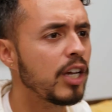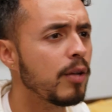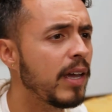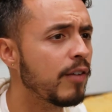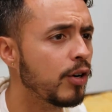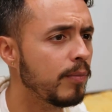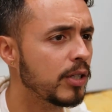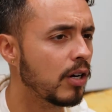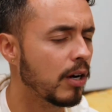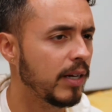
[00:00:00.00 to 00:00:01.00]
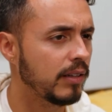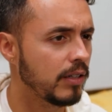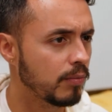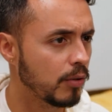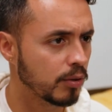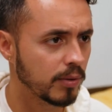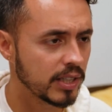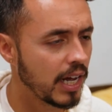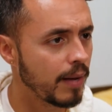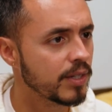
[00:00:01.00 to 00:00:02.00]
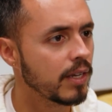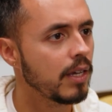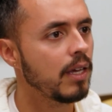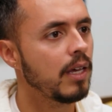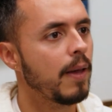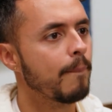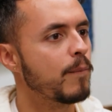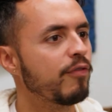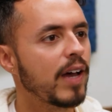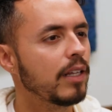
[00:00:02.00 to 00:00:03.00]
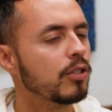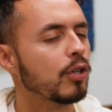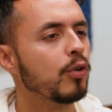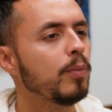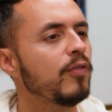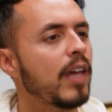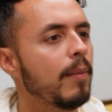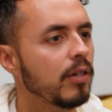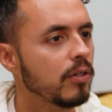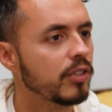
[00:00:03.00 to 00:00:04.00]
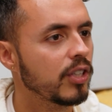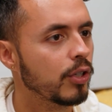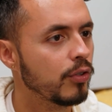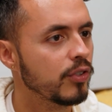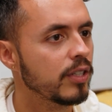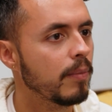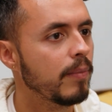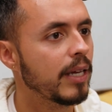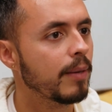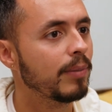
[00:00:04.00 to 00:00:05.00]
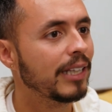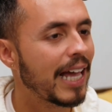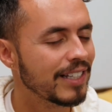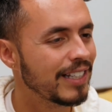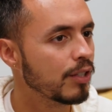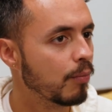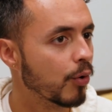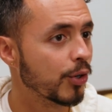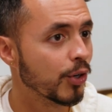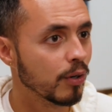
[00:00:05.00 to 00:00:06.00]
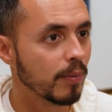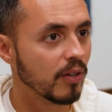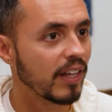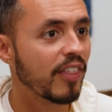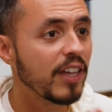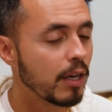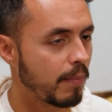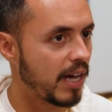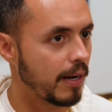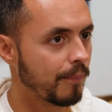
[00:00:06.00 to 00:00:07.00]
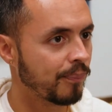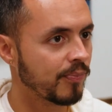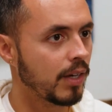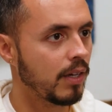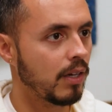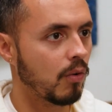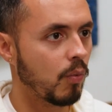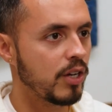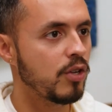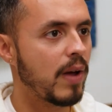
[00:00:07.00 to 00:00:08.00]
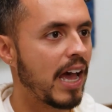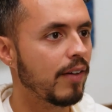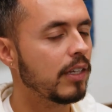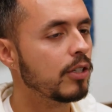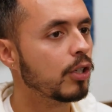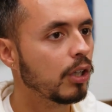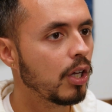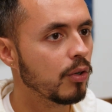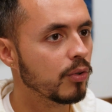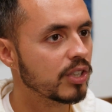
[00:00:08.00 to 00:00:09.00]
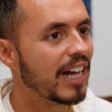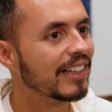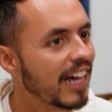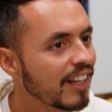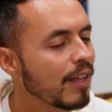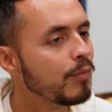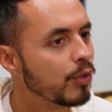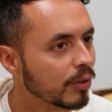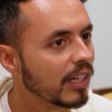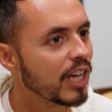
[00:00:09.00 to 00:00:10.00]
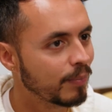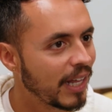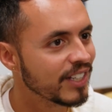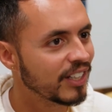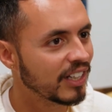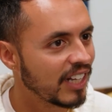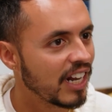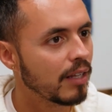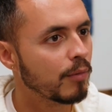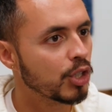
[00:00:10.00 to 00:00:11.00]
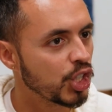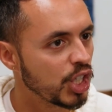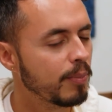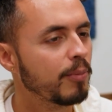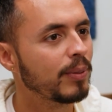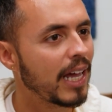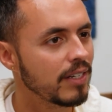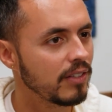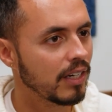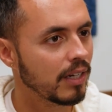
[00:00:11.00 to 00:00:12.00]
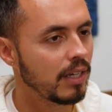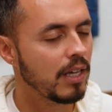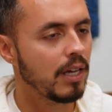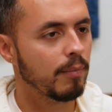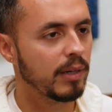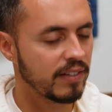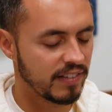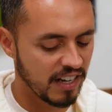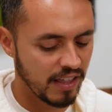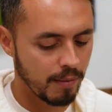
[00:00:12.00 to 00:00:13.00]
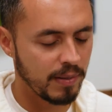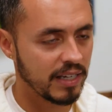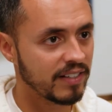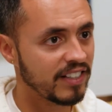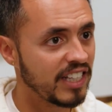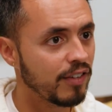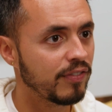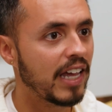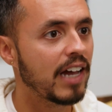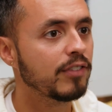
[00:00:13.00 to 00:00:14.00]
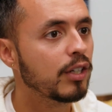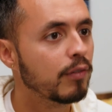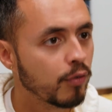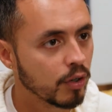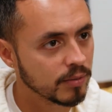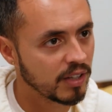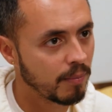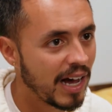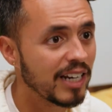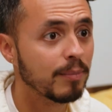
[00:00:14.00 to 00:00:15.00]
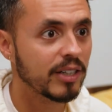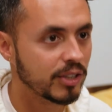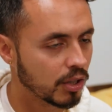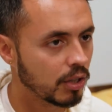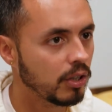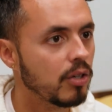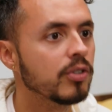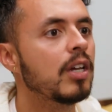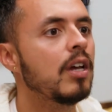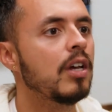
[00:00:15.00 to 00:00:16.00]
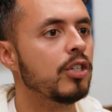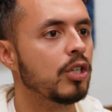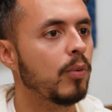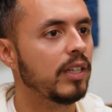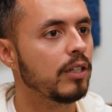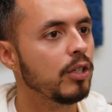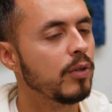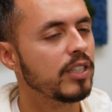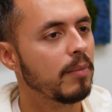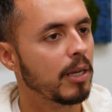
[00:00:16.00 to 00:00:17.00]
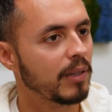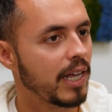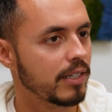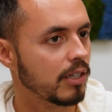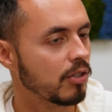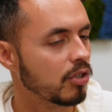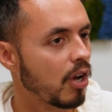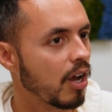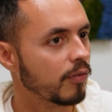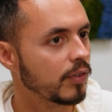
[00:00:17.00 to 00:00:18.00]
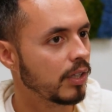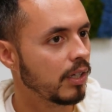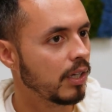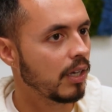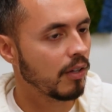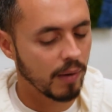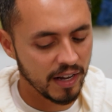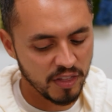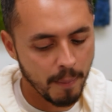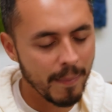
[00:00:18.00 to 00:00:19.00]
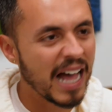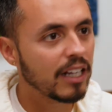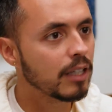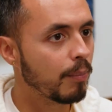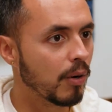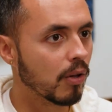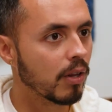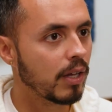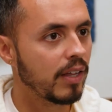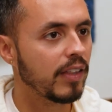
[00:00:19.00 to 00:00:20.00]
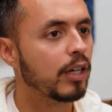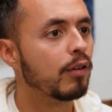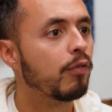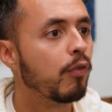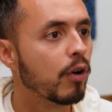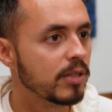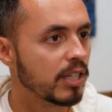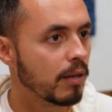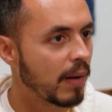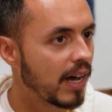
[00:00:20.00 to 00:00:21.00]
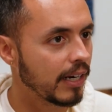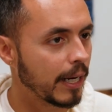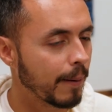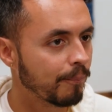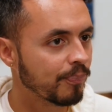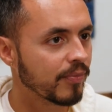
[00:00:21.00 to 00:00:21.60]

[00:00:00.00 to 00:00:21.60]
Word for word: Now, you may have heard me talk about these multiple times, but phthalates are a group of chemicals that are used to make plastics more durable. Now, think about it when you have these clothes, a lot of them utilize plastic. A lot of them are cheap plastic. But instead of them being stiff, they have to conform to the body because they're clothes. So what they do is they make plastic soft, right? They're malleable. They conform to the body.